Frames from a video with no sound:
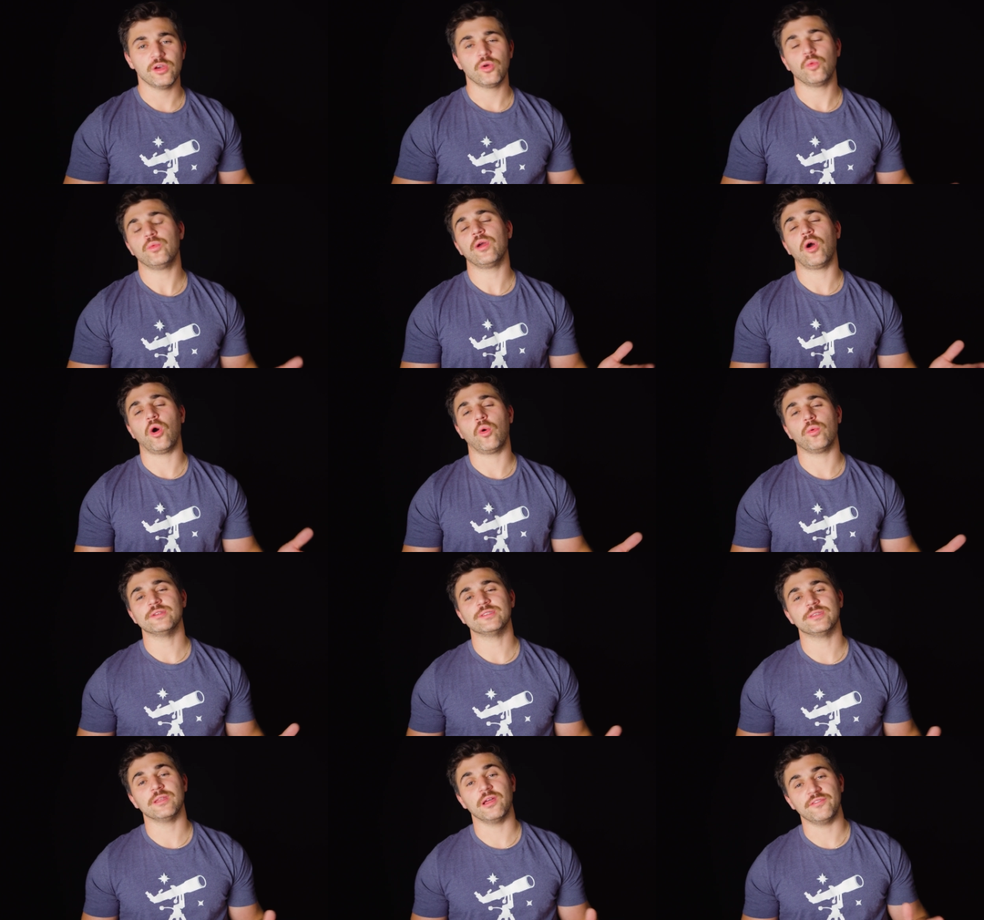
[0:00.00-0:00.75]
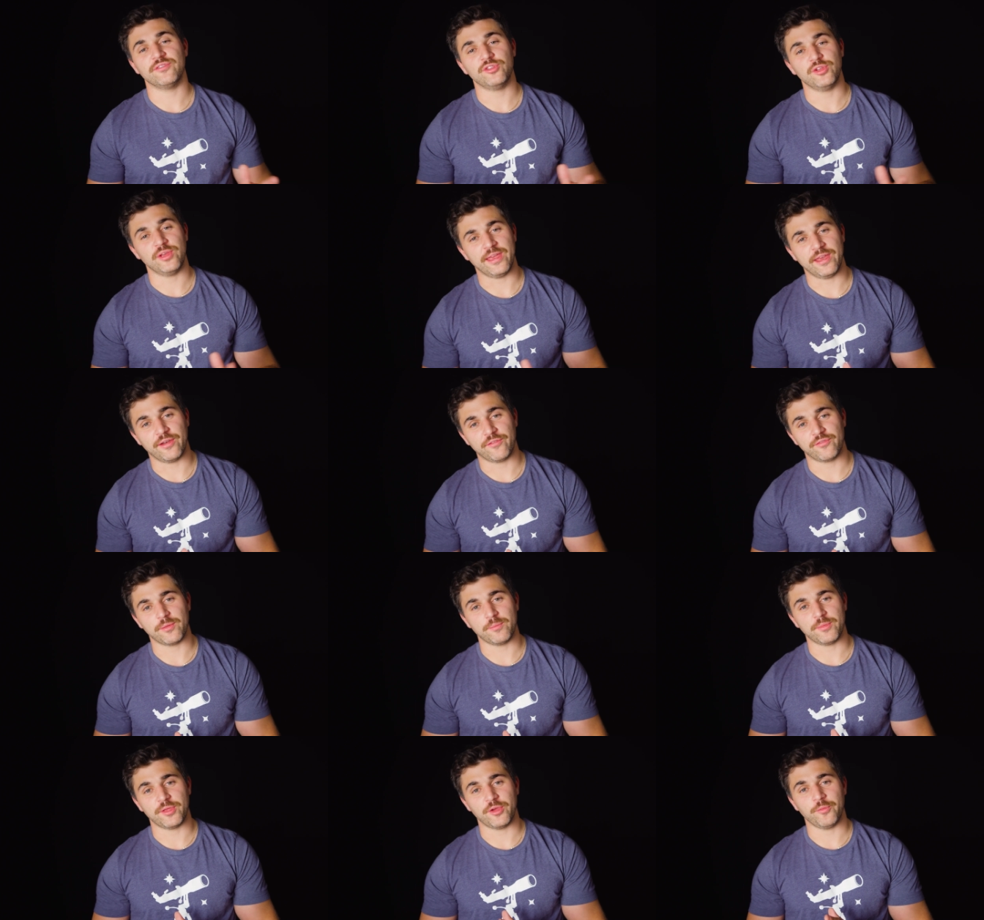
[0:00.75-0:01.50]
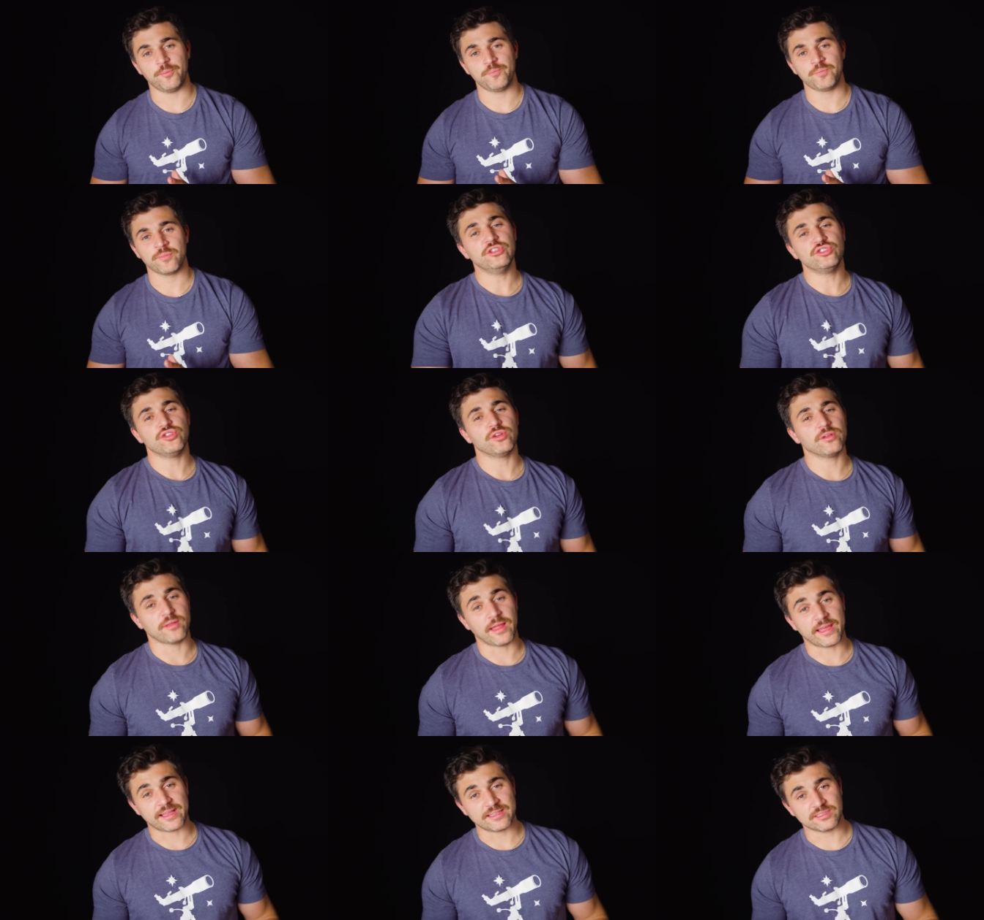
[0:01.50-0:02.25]
We always love to hear from you. Be sure to
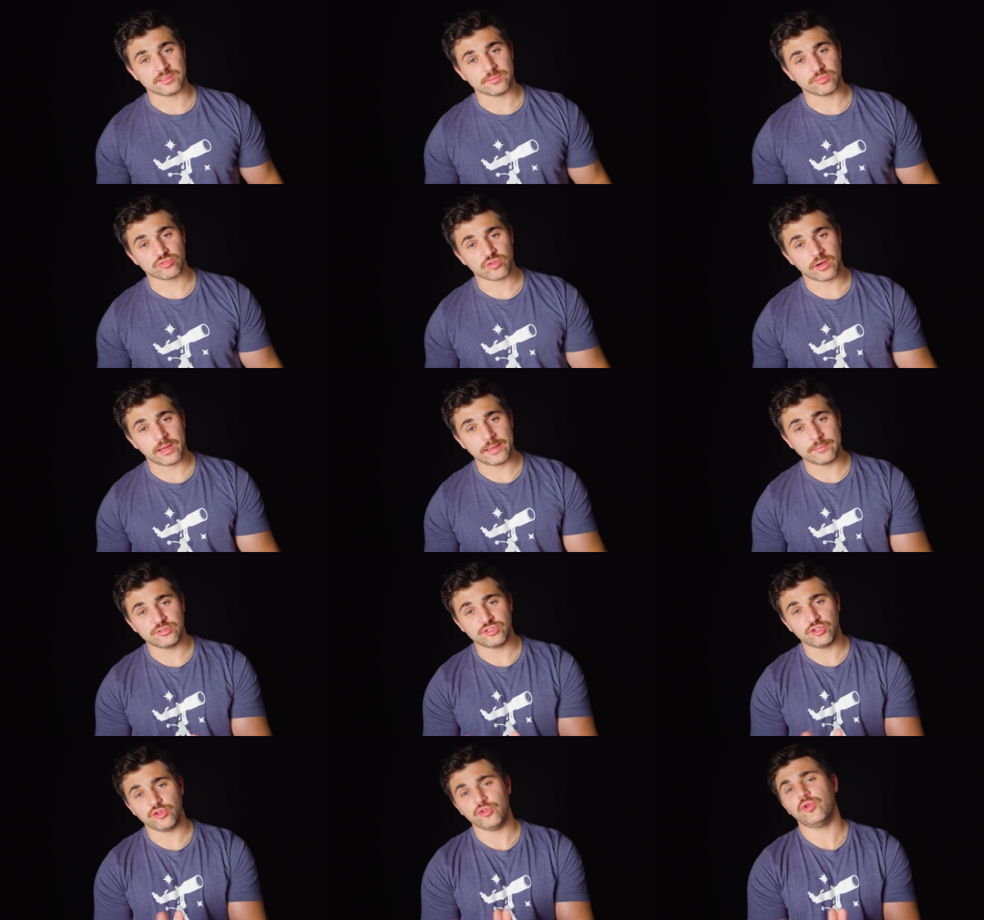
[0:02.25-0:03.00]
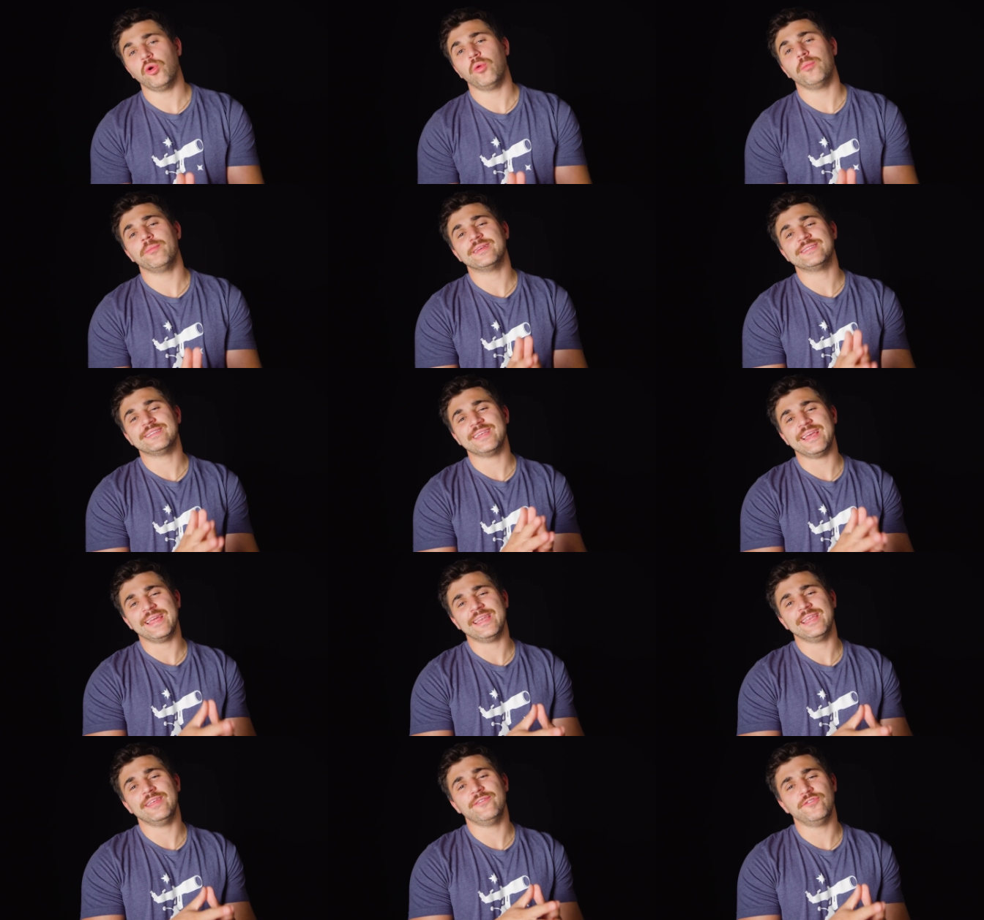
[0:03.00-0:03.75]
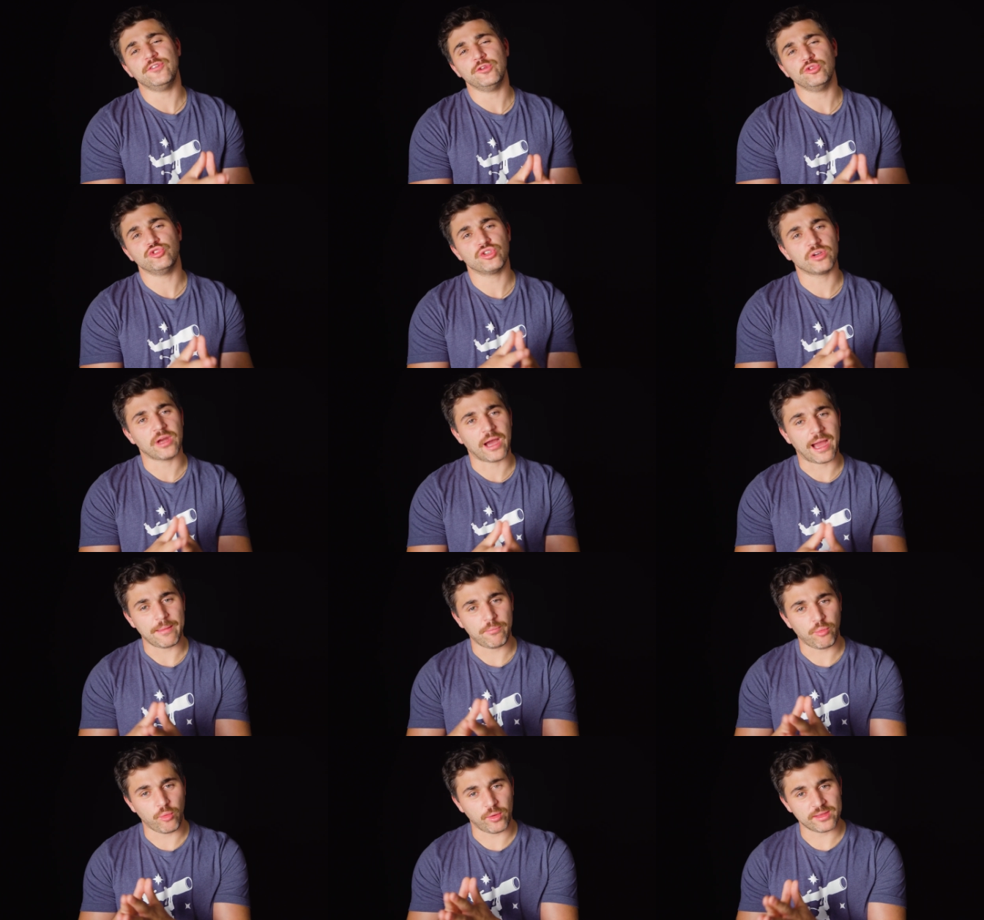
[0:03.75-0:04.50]
like and subscribe so you don't miss any future
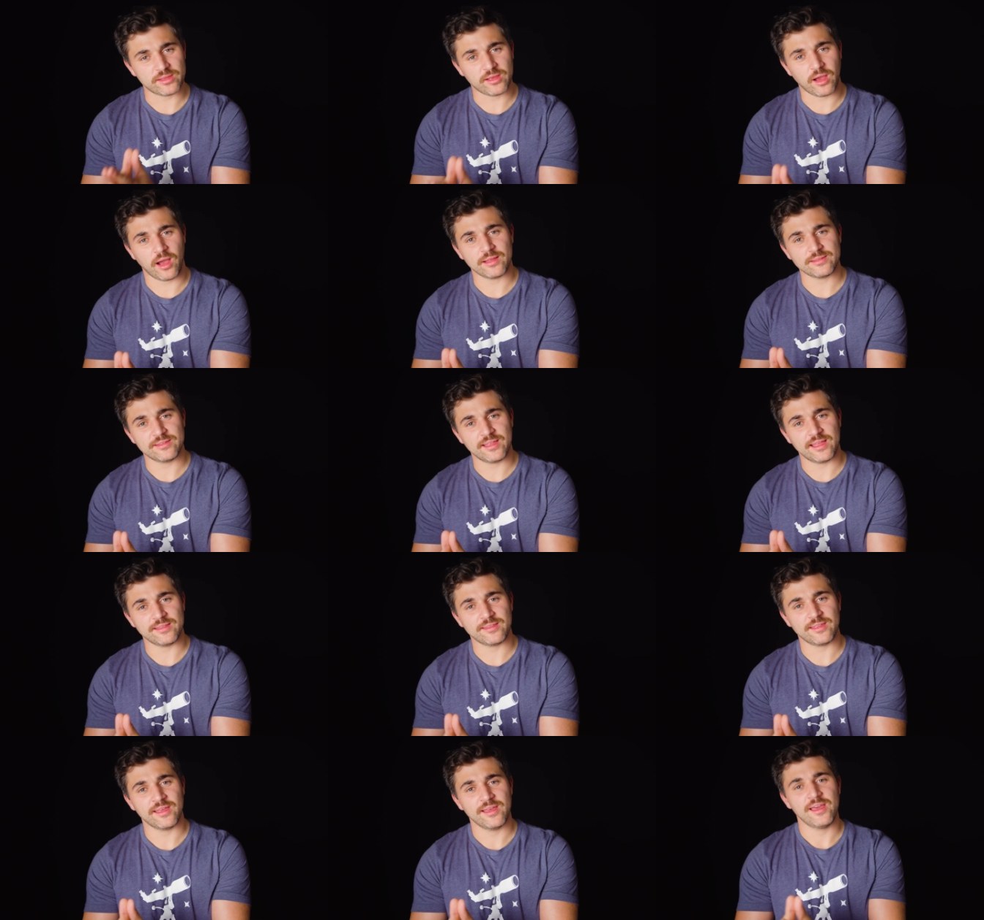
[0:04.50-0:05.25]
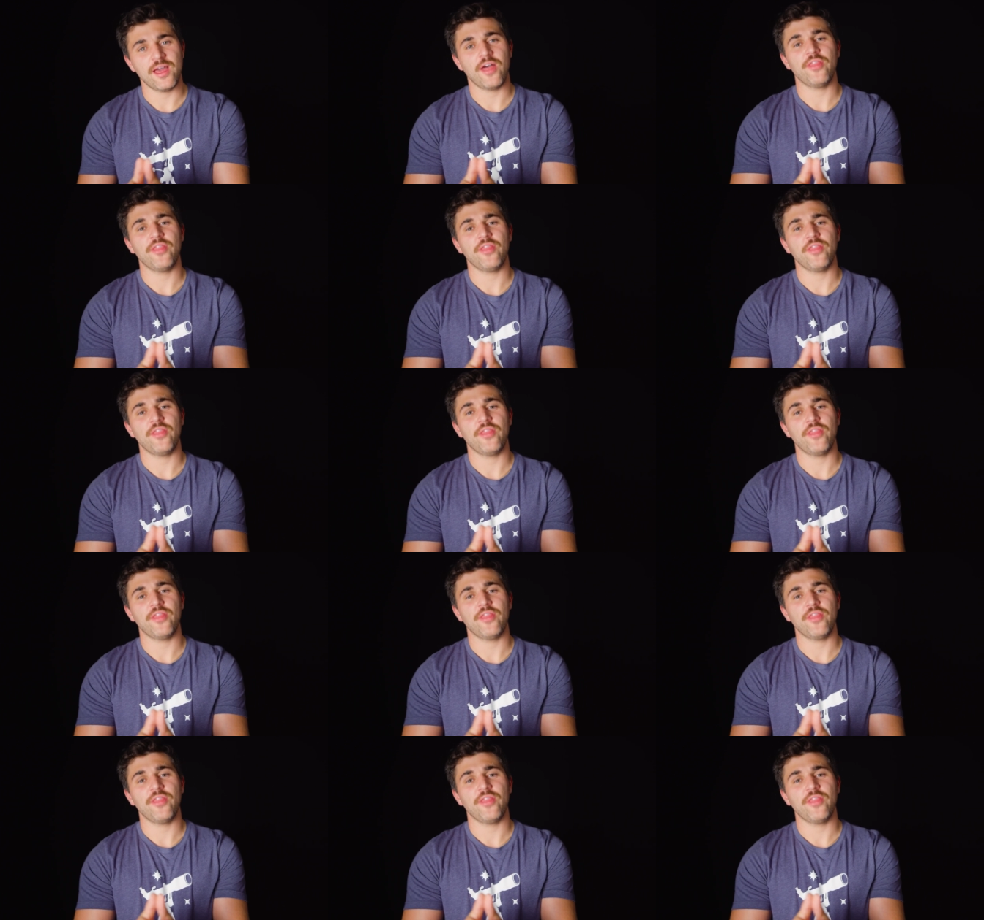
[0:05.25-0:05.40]
High Point content.